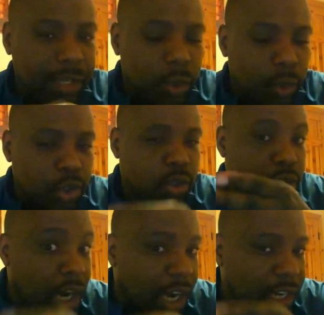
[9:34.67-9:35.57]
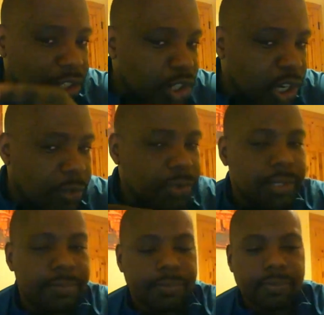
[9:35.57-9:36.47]
Now I talked to Carson
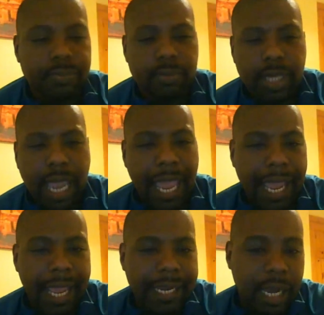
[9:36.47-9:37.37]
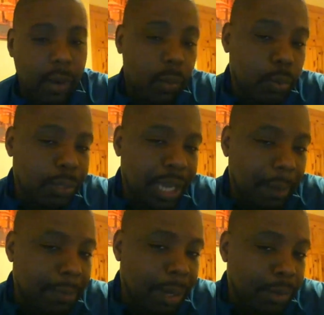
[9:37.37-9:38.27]
Jones, and I
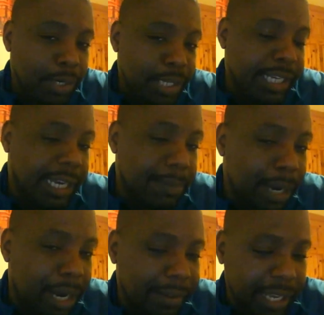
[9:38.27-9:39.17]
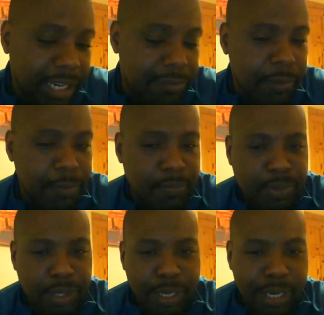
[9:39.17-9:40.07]
will be uploading the second part of the
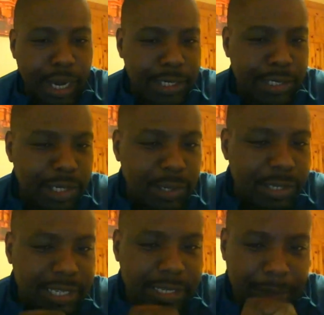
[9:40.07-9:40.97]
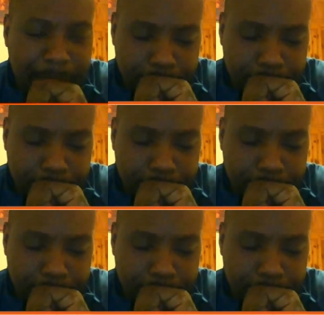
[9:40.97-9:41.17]
interview. Carson Jones says to